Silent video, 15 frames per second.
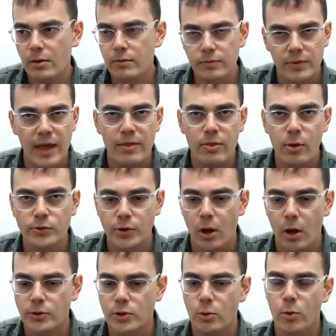Those
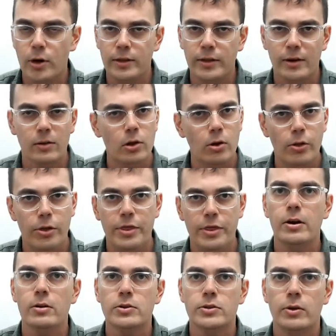also work. They're a little
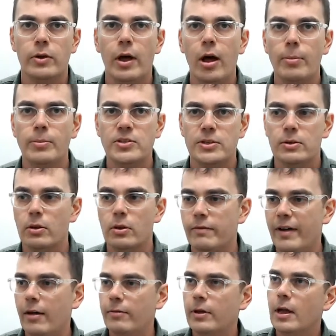thicker, so they'll help seal the
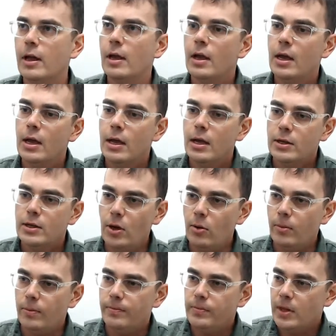valve.
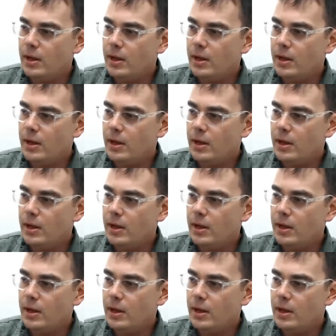So